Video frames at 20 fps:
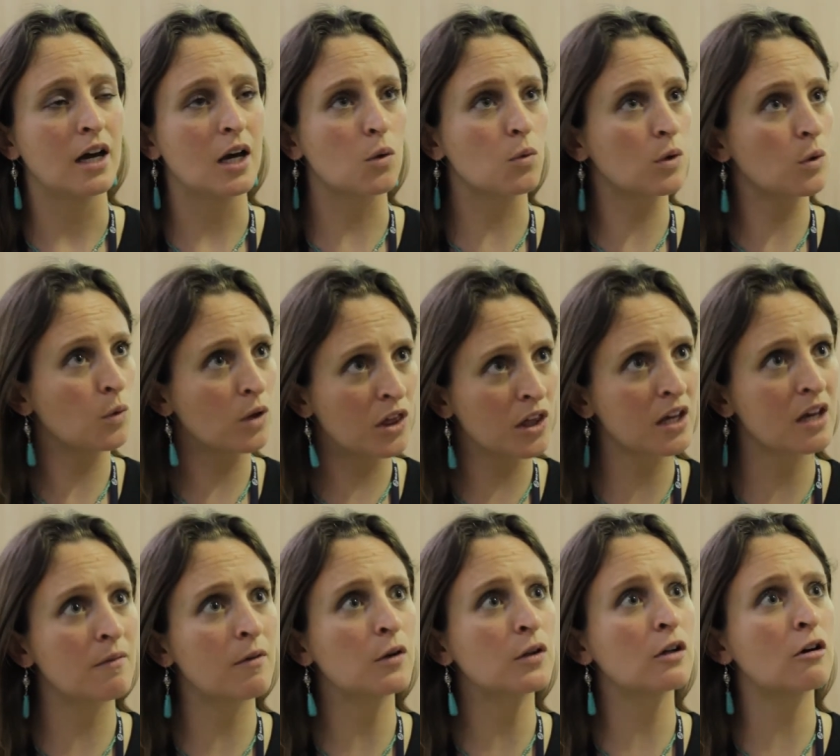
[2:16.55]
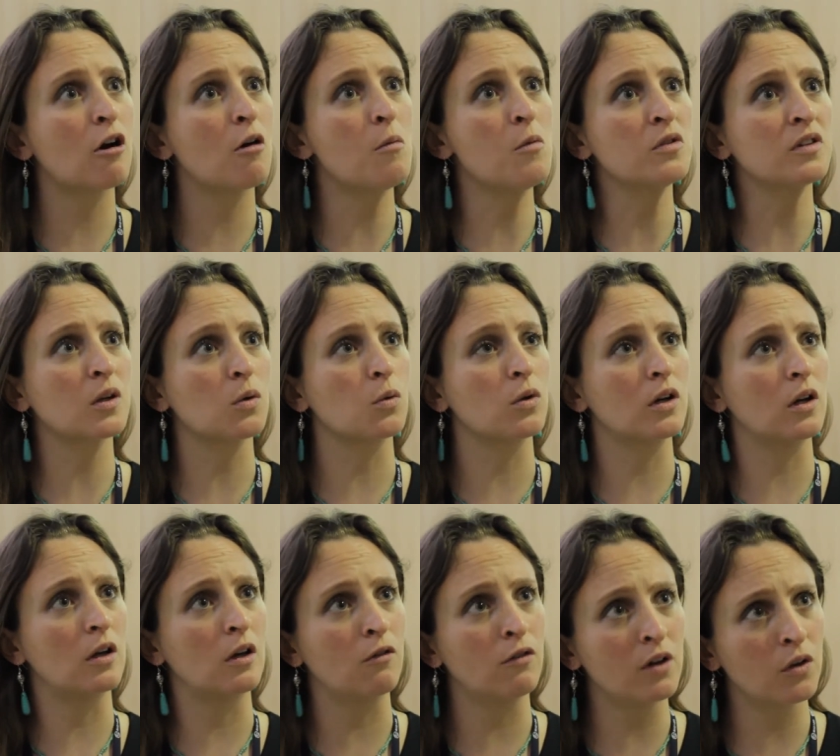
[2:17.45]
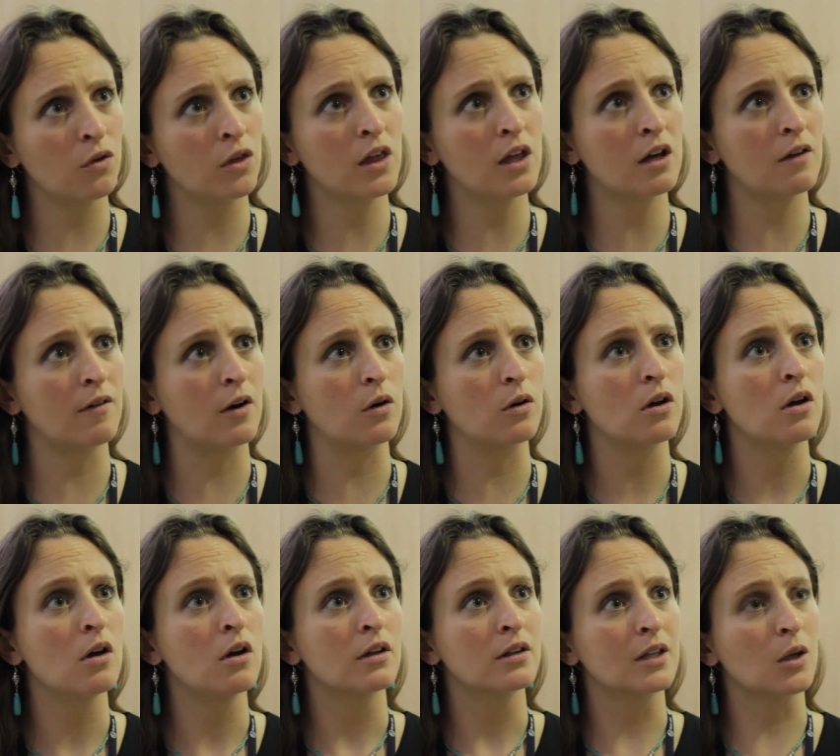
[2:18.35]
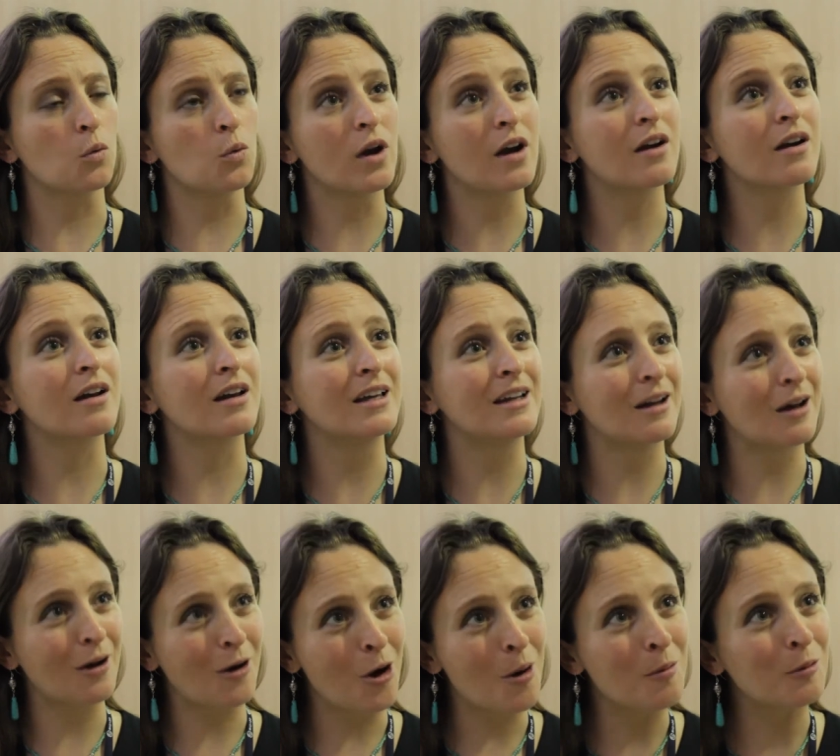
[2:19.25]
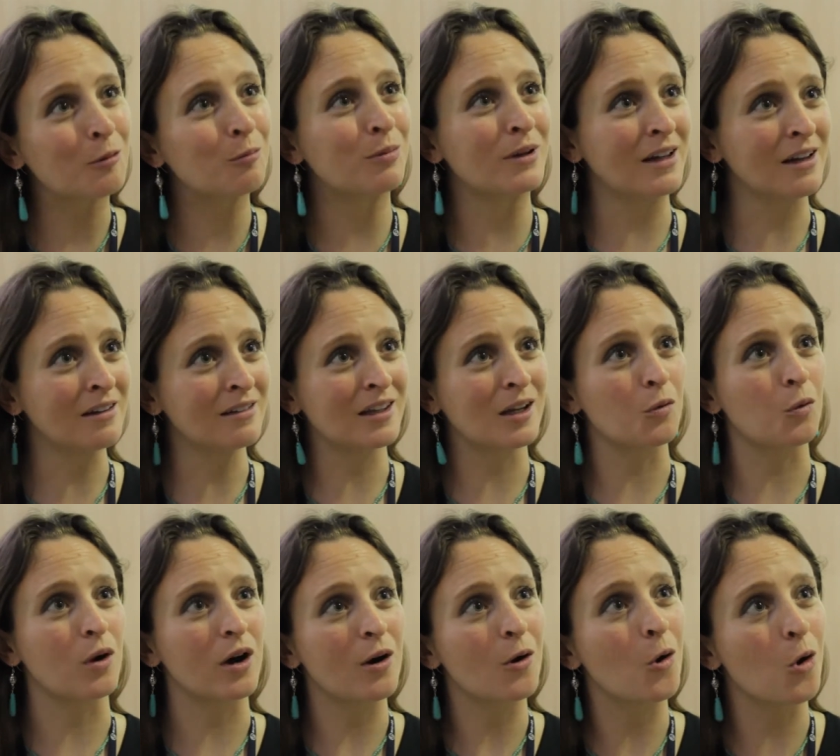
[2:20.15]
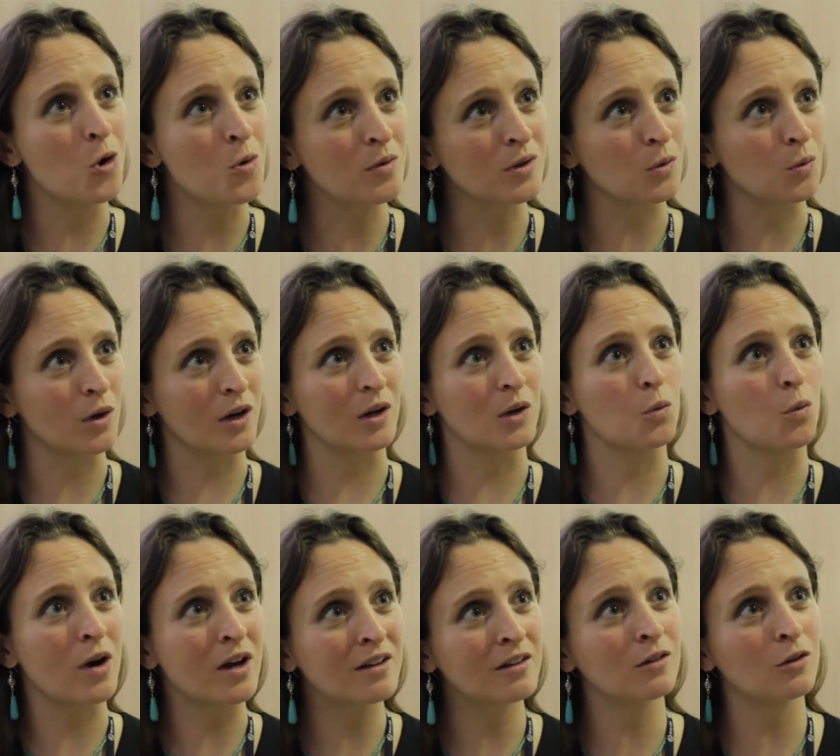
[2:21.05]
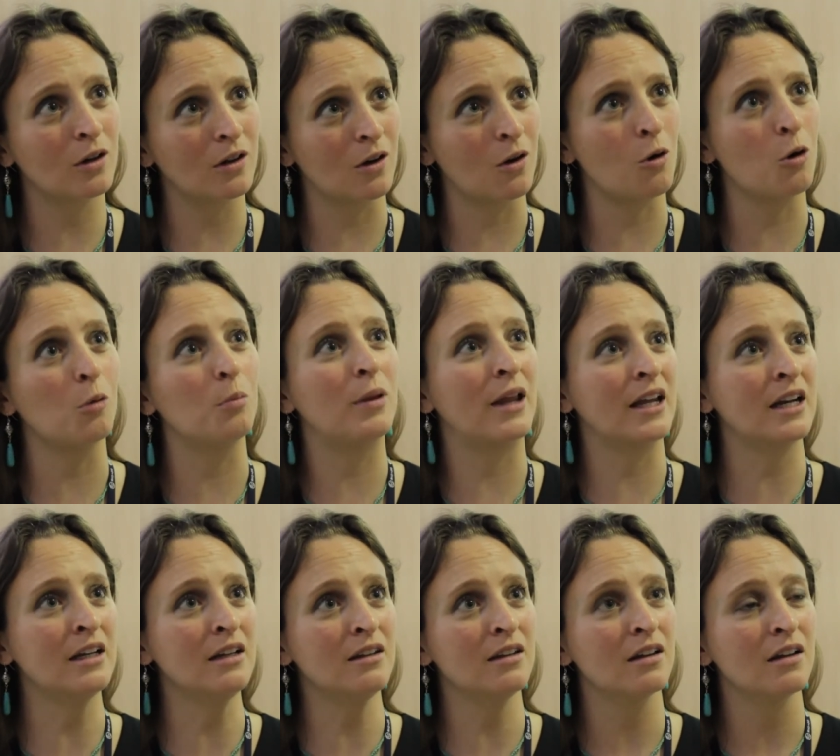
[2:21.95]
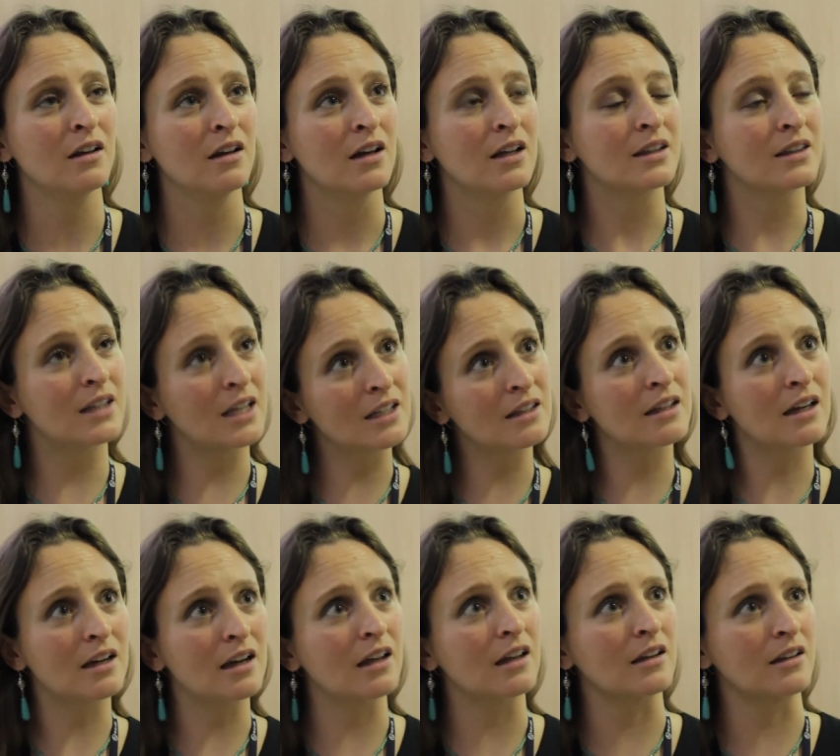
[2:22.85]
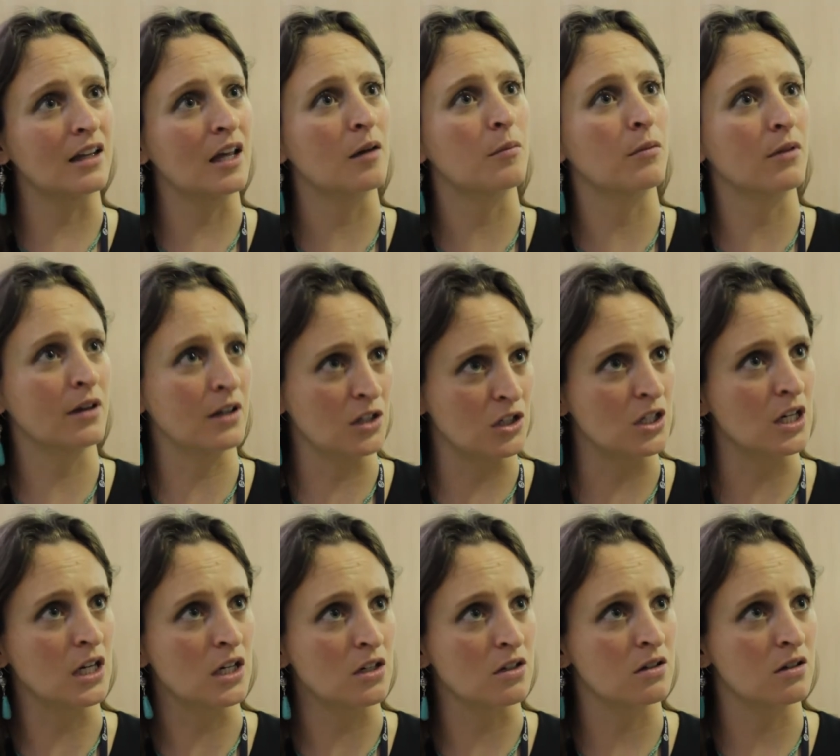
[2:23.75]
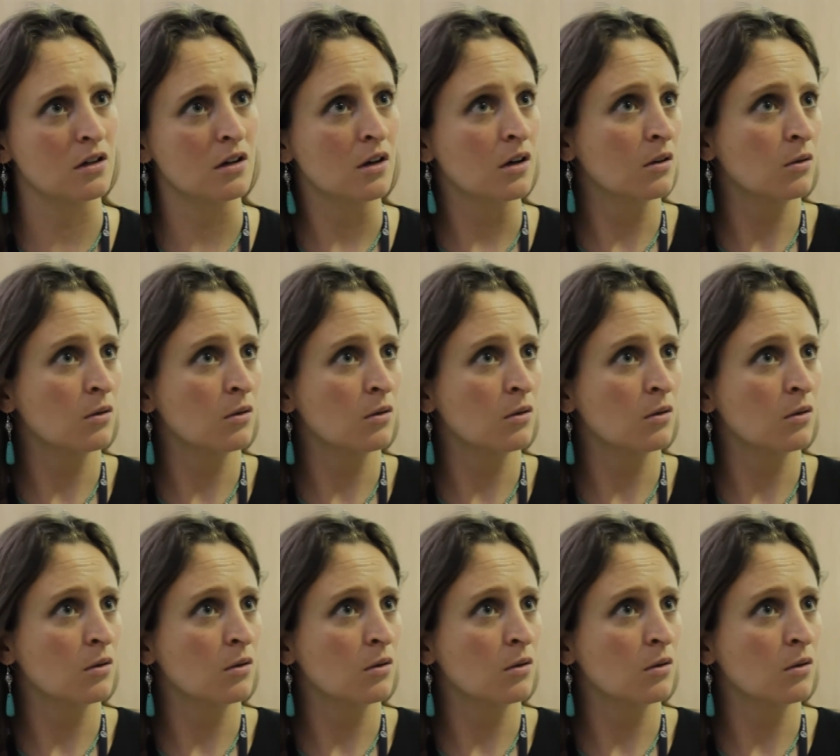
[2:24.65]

And when we think about the commons and when, if we think about that we are in a common place, that we're home and we're in one whole planet, it, then that idea can change.